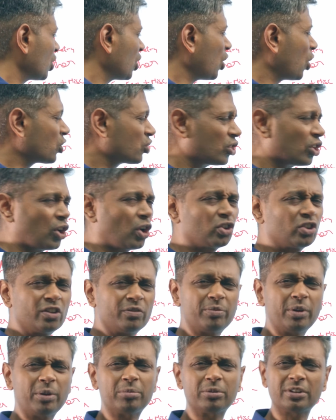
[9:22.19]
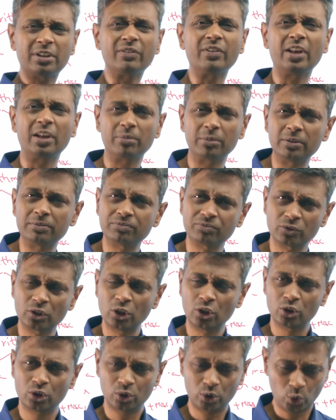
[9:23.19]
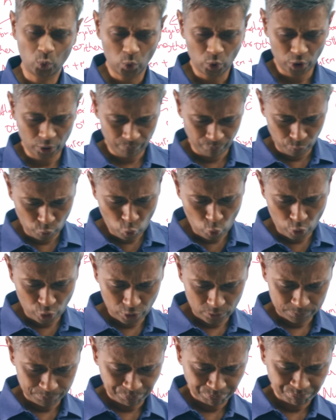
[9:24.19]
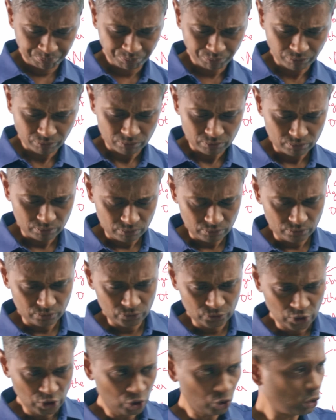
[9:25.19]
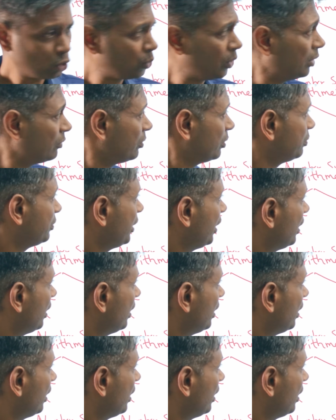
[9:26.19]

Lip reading: and lots and lots of papers available. So don't not 12, 15. I